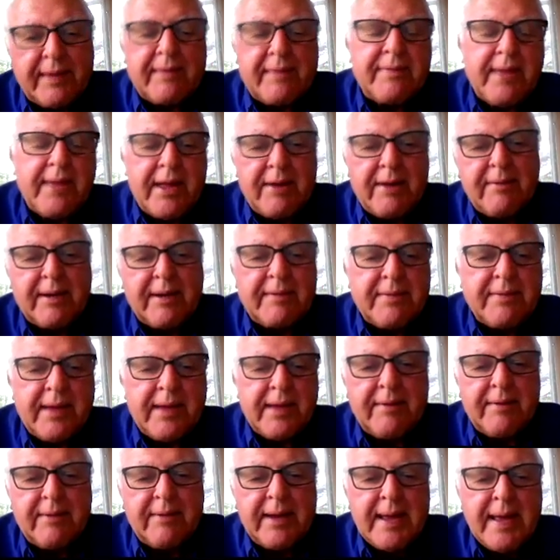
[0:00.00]
et cetera, et
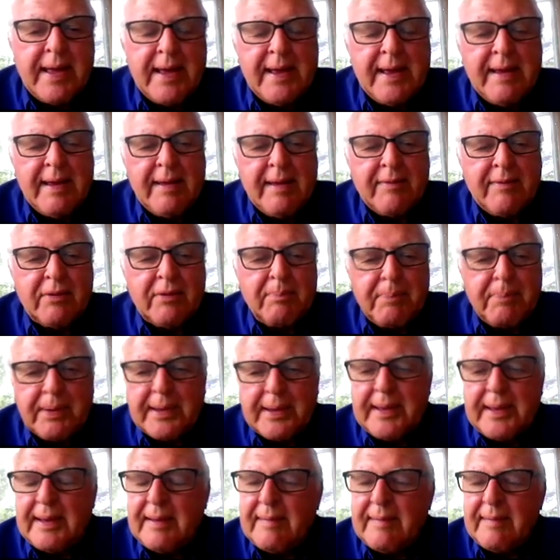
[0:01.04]
cetera. So
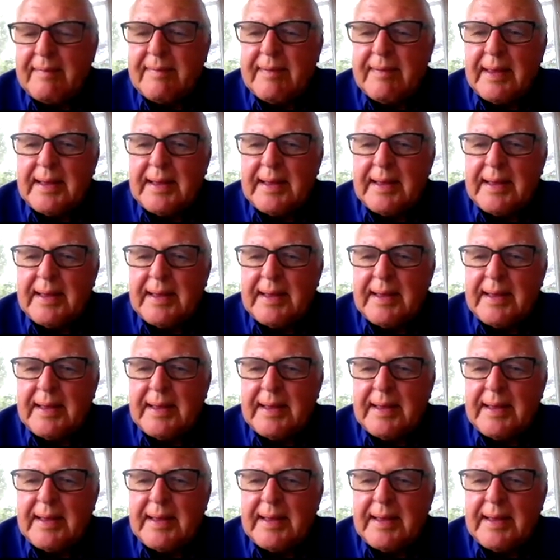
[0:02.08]
please,